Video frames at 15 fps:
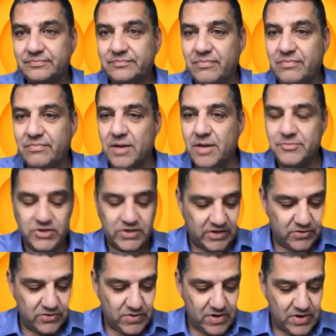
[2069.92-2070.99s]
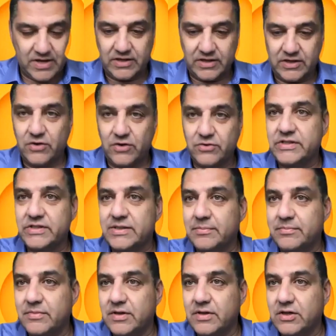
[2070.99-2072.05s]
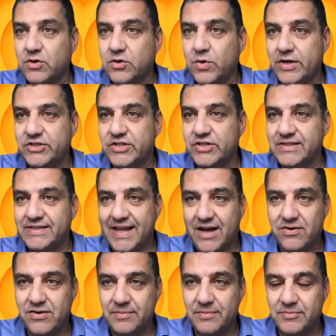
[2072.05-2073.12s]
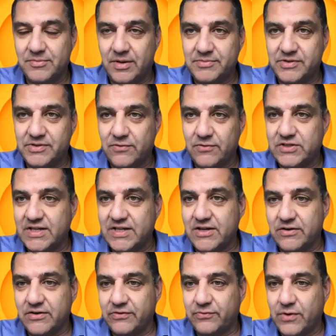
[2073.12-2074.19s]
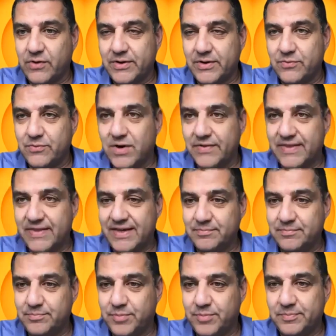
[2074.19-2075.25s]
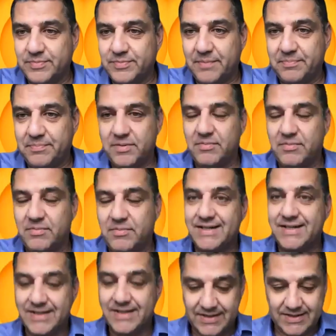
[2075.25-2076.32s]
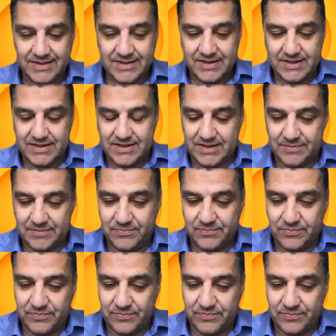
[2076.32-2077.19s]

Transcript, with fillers: I'm just going to uh, go to some questions now. I'm, I'm selfishly going to throw in one that popped up in my head um,